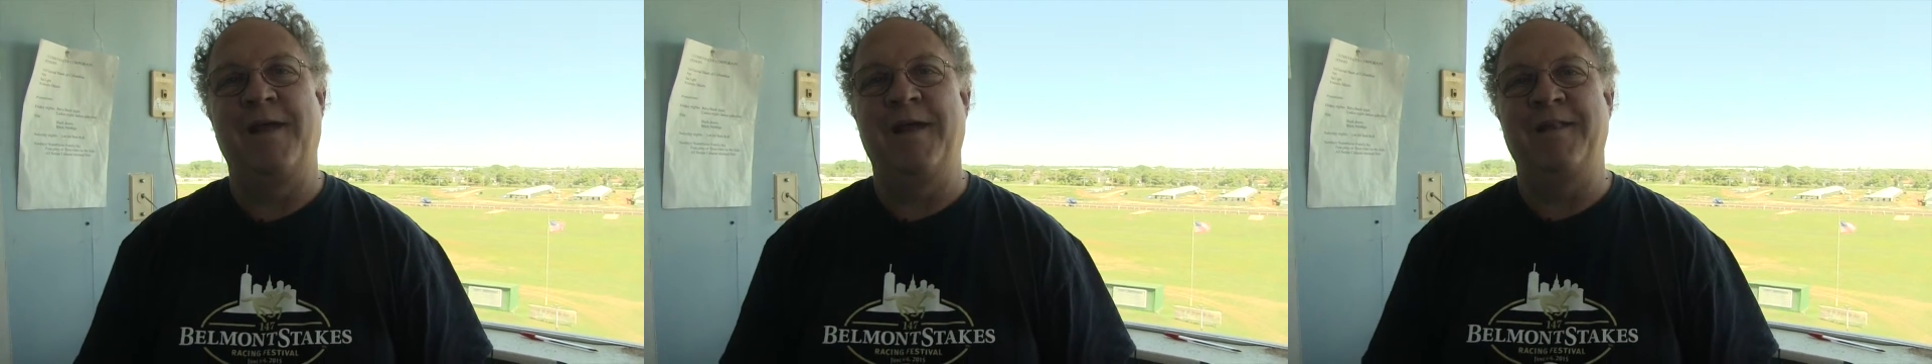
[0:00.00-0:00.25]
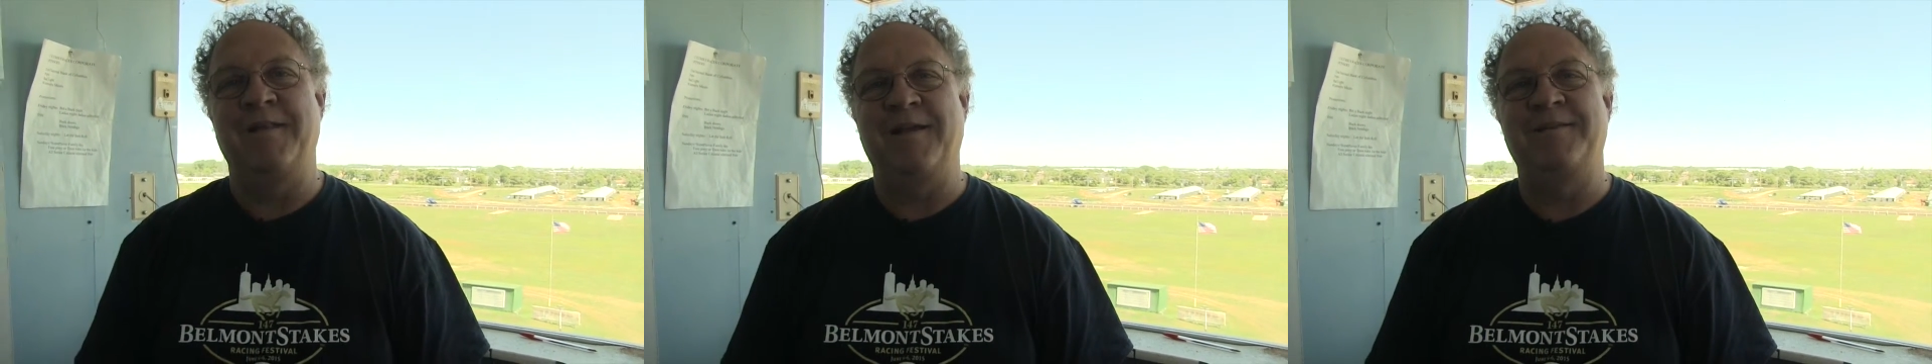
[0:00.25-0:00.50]

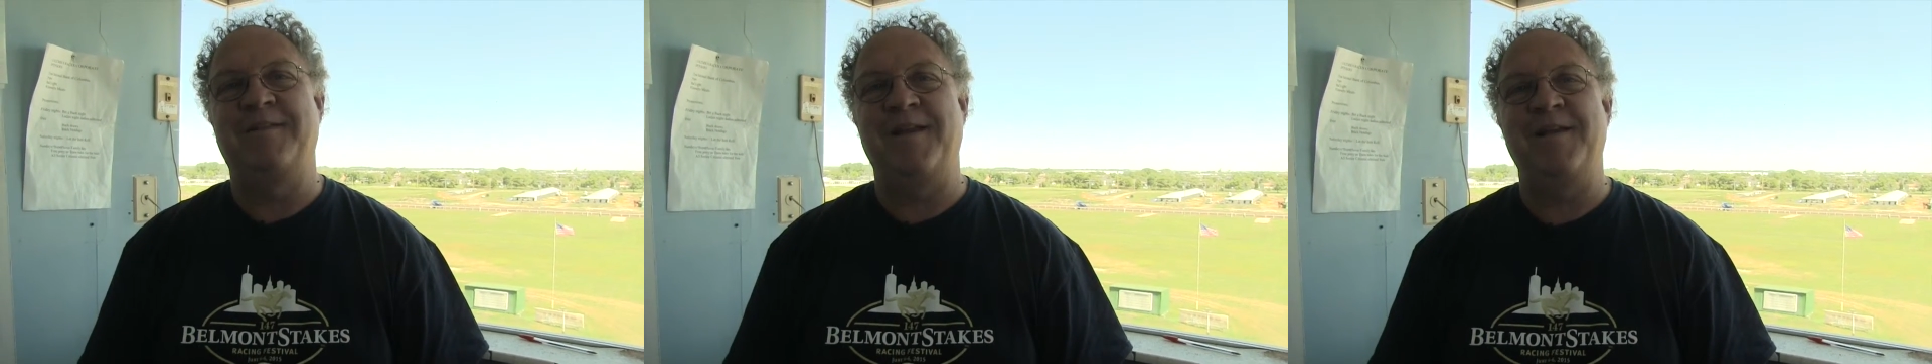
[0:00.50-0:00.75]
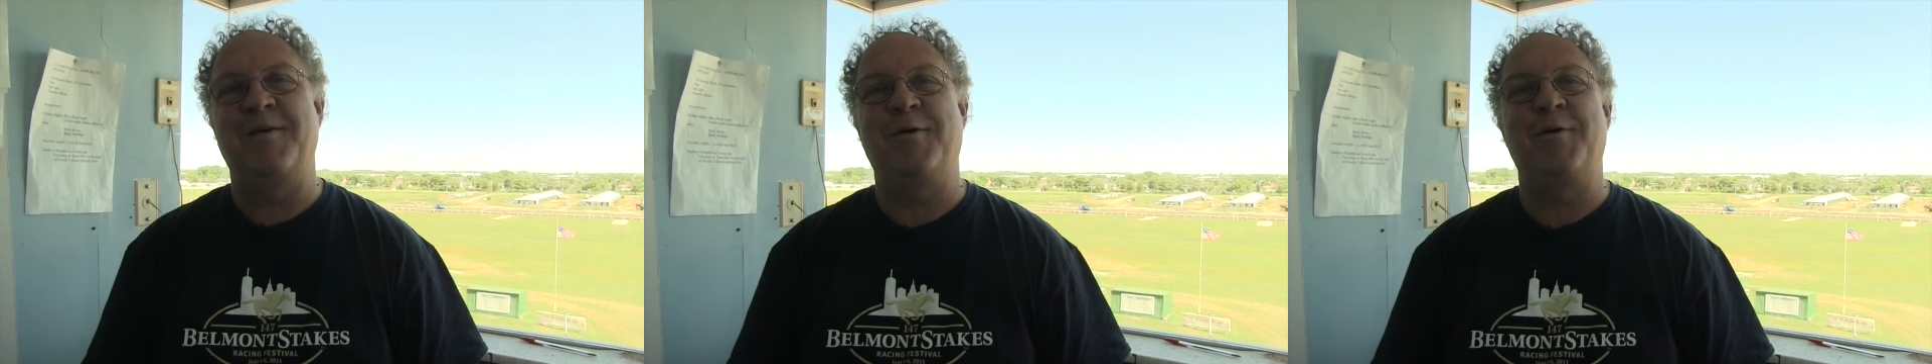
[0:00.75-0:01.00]
And I
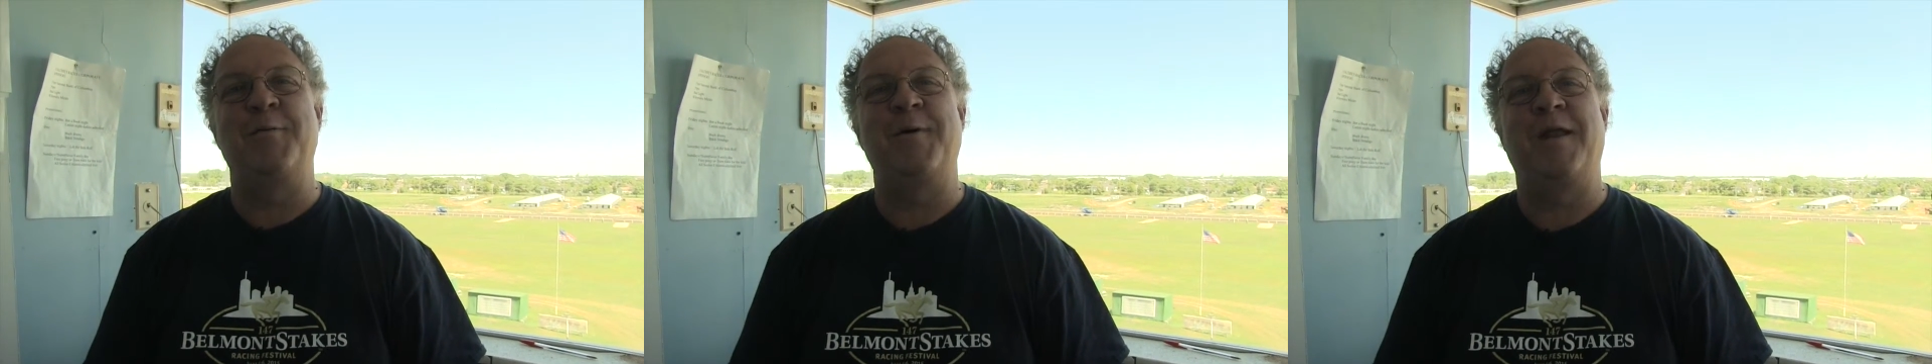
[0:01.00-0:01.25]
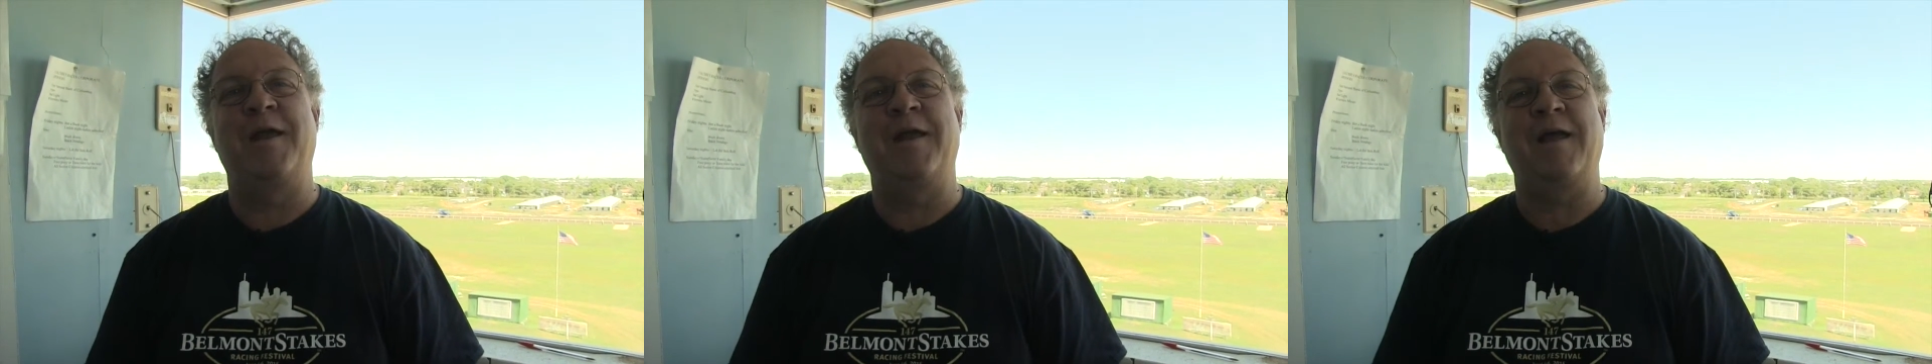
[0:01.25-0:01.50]
stayed home
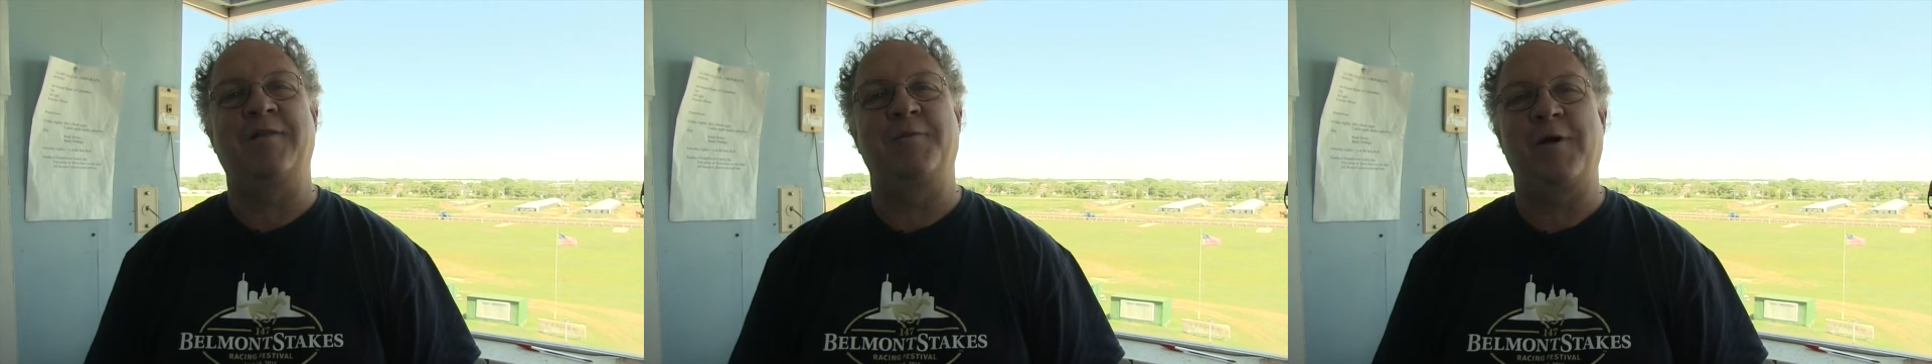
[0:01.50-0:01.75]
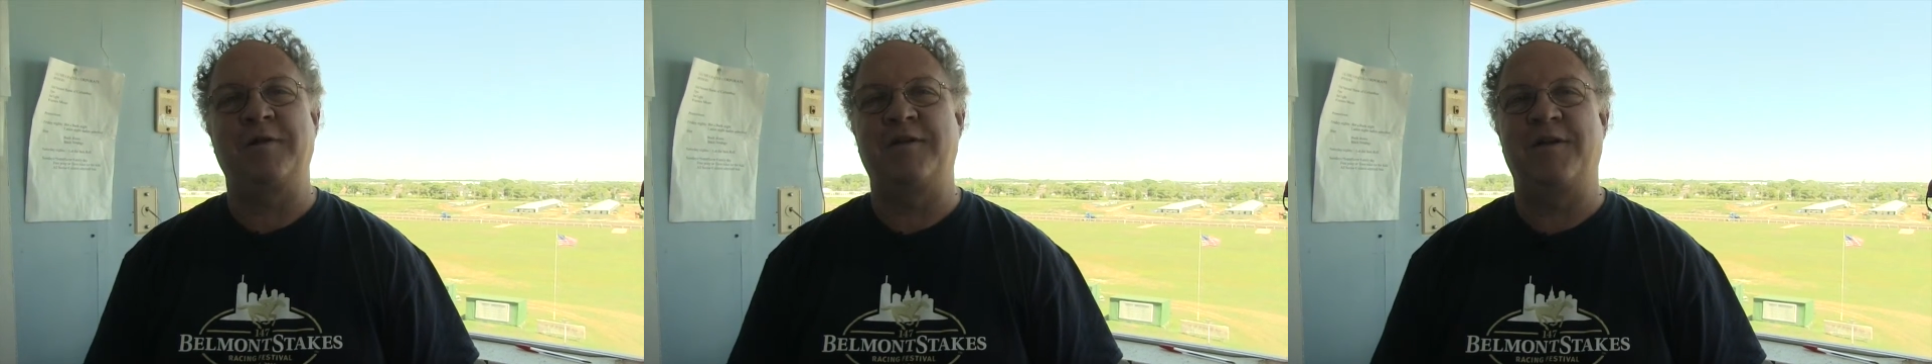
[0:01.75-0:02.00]
and I got to
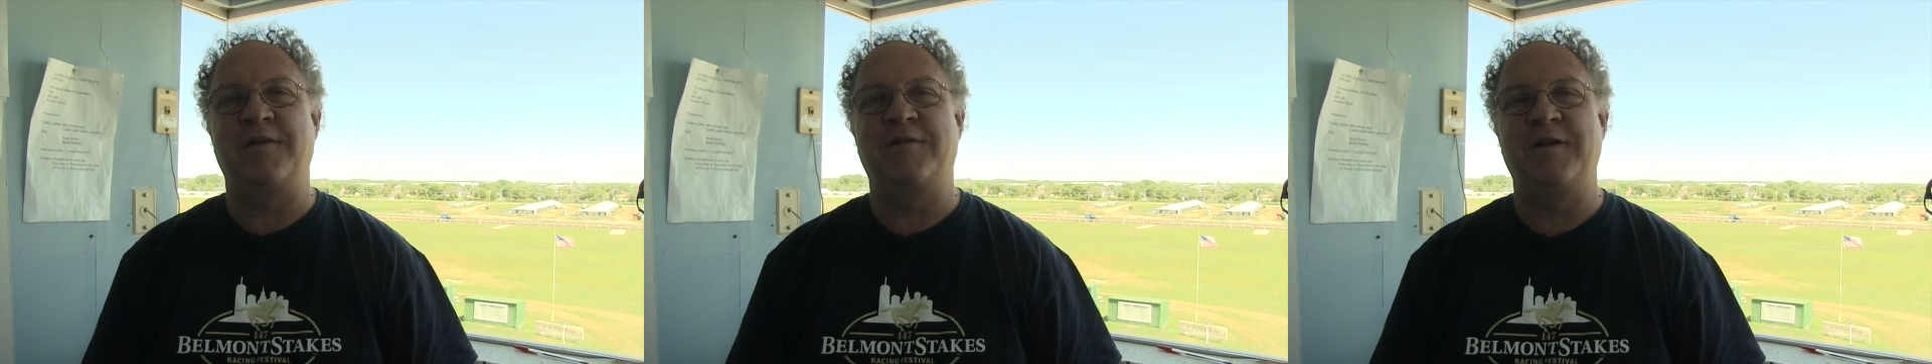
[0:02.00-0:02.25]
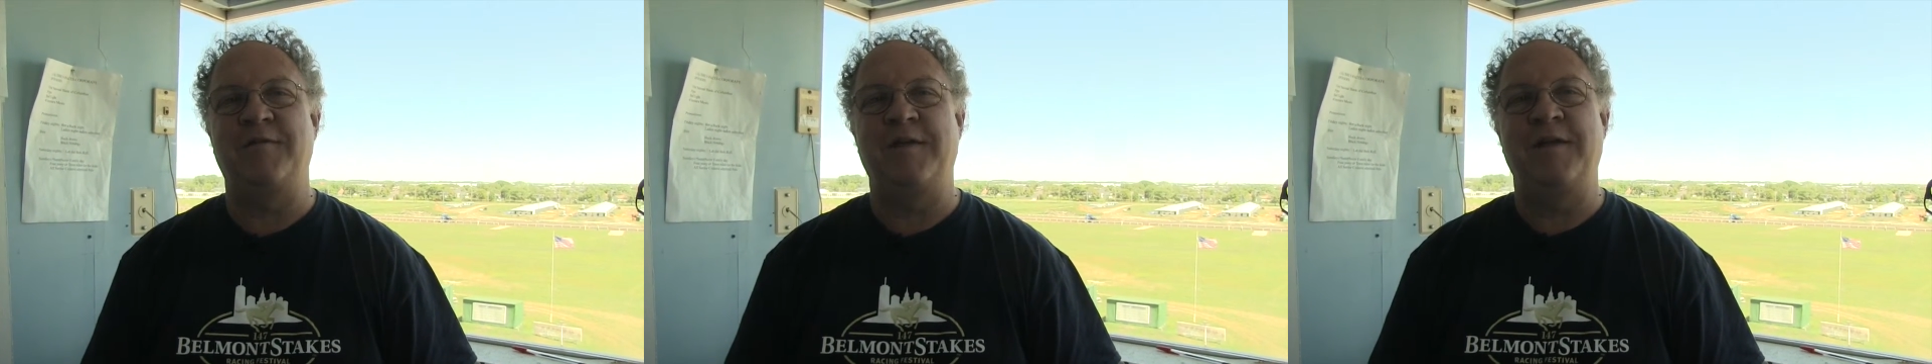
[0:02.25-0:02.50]
watch it on
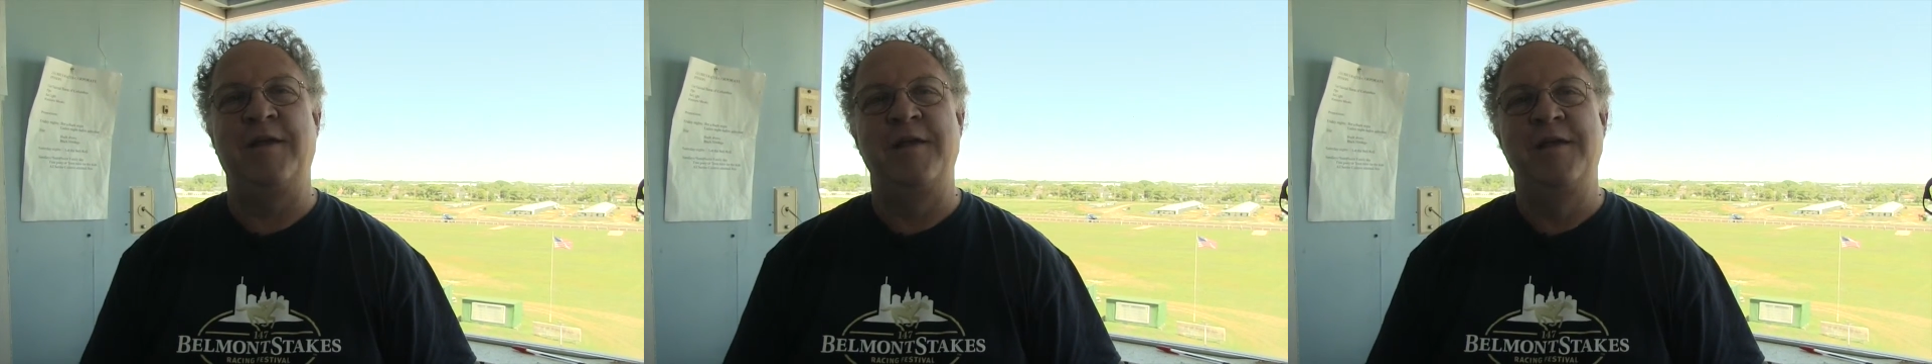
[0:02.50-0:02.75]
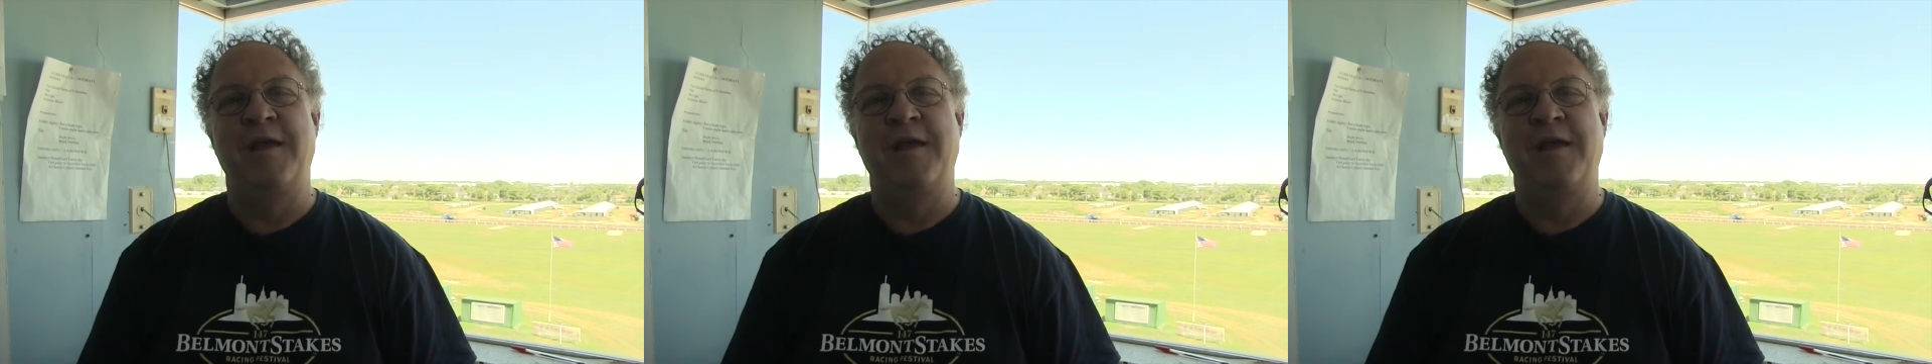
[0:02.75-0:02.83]
TV.